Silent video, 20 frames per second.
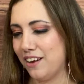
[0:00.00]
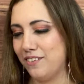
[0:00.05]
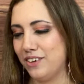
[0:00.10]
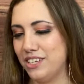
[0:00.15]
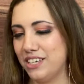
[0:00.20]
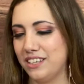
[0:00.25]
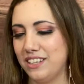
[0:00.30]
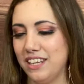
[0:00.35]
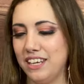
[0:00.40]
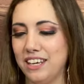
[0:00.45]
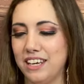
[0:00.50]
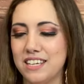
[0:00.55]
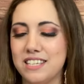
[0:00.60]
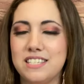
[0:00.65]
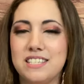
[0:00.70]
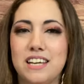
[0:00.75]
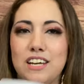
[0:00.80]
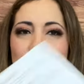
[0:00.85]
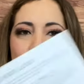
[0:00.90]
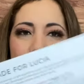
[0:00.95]
which I think is
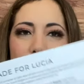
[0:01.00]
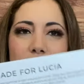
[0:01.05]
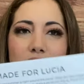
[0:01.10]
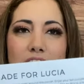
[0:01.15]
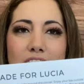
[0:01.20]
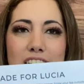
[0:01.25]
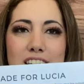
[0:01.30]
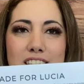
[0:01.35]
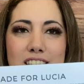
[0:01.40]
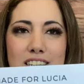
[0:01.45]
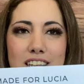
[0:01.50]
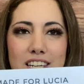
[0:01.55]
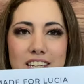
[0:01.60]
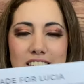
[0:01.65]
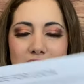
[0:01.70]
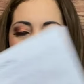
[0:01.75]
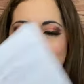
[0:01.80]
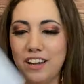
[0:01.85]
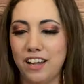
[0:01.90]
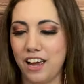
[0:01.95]
such a nice
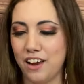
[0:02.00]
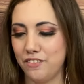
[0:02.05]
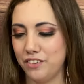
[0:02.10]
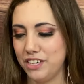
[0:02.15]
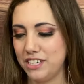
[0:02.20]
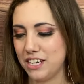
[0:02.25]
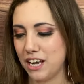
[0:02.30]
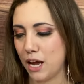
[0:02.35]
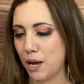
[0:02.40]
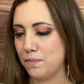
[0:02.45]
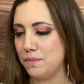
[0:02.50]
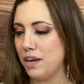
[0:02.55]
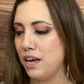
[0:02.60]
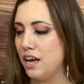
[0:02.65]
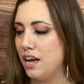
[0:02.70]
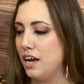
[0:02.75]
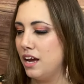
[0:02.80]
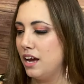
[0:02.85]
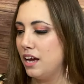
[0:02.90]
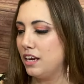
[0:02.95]
detail every time.
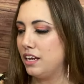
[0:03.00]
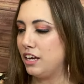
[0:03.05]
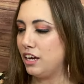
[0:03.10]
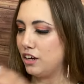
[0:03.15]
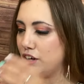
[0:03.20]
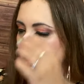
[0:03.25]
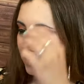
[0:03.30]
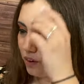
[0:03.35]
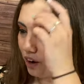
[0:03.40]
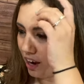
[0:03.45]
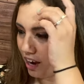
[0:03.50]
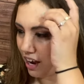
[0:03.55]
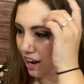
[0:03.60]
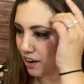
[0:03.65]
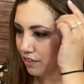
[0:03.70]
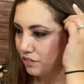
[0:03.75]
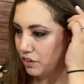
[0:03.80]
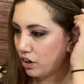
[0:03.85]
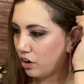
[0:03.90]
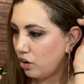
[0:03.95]
Here you
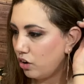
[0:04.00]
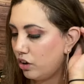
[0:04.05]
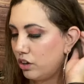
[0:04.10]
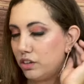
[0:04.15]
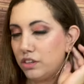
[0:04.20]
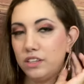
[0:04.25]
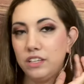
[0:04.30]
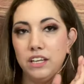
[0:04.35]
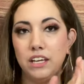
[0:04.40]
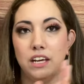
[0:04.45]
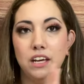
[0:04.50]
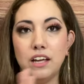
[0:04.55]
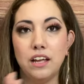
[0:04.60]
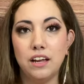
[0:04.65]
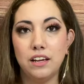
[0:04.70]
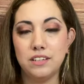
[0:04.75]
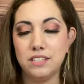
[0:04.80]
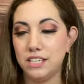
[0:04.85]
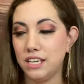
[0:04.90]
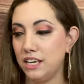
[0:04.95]
have all the
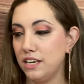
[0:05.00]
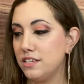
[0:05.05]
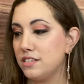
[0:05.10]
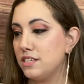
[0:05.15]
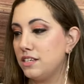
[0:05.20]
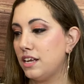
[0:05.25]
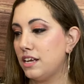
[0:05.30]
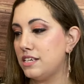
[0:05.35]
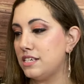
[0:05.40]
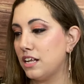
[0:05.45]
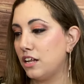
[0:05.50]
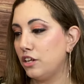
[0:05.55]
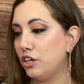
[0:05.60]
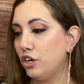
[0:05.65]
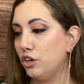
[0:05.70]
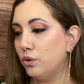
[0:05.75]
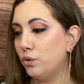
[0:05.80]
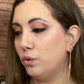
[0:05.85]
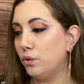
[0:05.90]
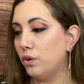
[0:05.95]
teas. They tell
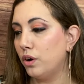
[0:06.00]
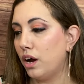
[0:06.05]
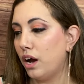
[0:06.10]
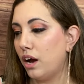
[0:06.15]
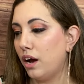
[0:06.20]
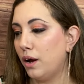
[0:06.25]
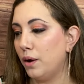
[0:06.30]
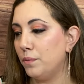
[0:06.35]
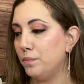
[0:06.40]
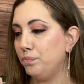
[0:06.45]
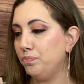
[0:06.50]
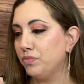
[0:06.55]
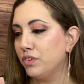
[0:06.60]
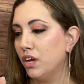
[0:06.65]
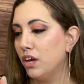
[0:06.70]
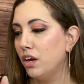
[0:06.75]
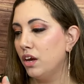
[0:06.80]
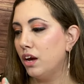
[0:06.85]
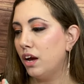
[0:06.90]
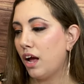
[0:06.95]
you
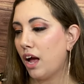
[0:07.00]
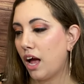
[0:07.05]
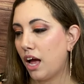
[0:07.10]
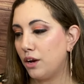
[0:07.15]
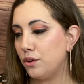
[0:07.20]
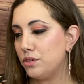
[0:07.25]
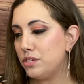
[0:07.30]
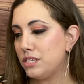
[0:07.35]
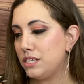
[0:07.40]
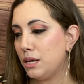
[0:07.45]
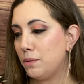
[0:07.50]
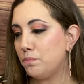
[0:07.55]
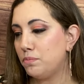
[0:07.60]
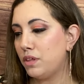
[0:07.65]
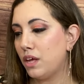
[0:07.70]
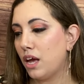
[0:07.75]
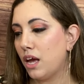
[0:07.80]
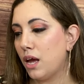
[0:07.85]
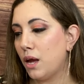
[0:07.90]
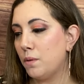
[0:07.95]
how to steep
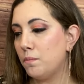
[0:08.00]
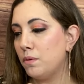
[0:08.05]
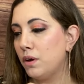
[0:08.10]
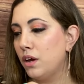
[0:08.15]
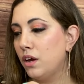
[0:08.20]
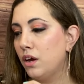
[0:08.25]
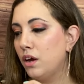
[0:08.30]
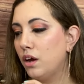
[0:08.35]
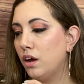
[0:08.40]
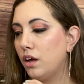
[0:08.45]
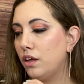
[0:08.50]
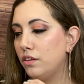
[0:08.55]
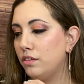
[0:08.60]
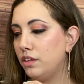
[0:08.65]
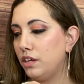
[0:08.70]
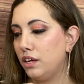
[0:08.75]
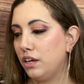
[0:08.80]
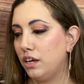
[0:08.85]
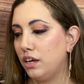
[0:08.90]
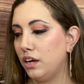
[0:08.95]
them,
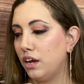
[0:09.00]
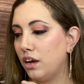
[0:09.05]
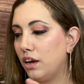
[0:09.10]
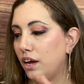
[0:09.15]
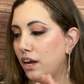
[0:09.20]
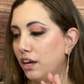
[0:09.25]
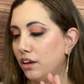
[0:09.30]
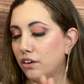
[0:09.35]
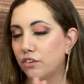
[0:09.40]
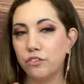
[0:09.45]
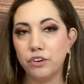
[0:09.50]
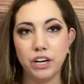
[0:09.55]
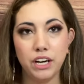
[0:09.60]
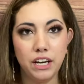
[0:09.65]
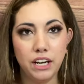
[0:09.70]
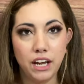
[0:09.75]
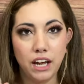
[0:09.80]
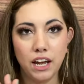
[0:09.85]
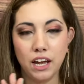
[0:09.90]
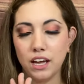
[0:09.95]
the
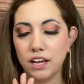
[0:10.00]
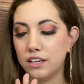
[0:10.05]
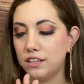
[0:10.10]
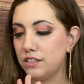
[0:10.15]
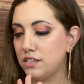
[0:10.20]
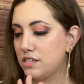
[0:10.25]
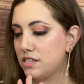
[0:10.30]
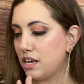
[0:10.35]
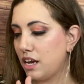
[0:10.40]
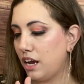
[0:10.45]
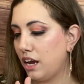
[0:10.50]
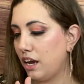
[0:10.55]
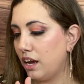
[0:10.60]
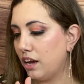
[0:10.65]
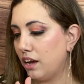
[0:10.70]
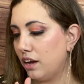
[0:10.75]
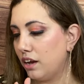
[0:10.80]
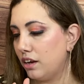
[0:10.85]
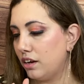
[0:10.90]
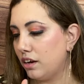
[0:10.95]
ingredients,
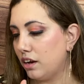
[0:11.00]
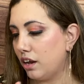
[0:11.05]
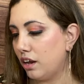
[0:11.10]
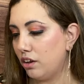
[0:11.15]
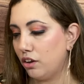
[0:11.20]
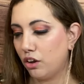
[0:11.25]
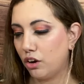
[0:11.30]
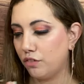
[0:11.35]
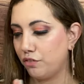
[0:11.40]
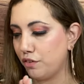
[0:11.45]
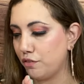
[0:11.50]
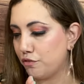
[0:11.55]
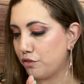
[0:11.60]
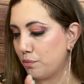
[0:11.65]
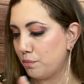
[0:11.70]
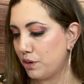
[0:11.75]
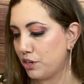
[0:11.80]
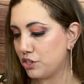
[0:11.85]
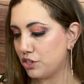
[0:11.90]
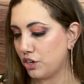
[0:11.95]
and a lot of
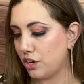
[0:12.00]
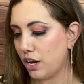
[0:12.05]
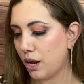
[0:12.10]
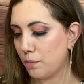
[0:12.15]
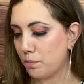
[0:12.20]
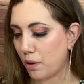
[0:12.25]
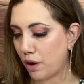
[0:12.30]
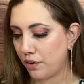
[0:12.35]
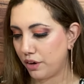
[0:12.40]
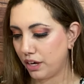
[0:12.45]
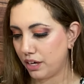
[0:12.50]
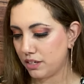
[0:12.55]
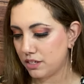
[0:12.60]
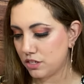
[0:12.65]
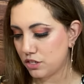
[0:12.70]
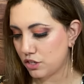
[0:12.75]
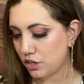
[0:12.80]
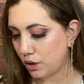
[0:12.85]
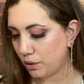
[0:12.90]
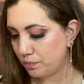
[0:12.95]
information about it.
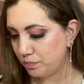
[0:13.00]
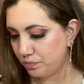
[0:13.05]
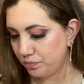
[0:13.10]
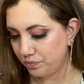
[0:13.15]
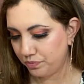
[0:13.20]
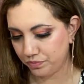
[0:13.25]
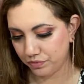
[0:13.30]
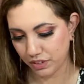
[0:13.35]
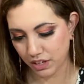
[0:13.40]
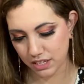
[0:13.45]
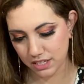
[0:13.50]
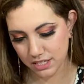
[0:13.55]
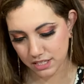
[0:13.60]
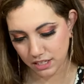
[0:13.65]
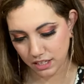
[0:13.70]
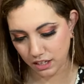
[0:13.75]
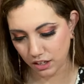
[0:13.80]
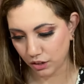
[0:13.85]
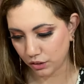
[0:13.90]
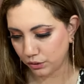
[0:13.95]
So let's
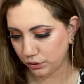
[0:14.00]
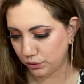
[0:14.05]
see.